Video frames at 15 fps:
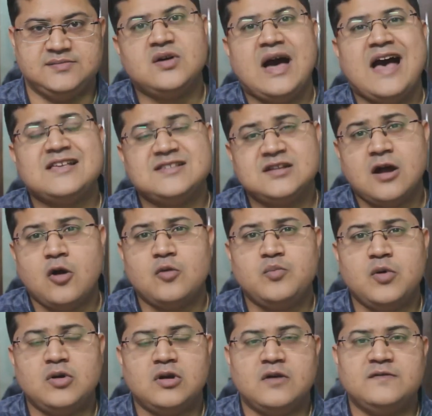So as an
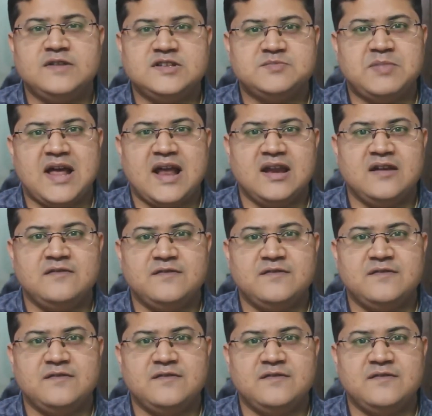output of this planning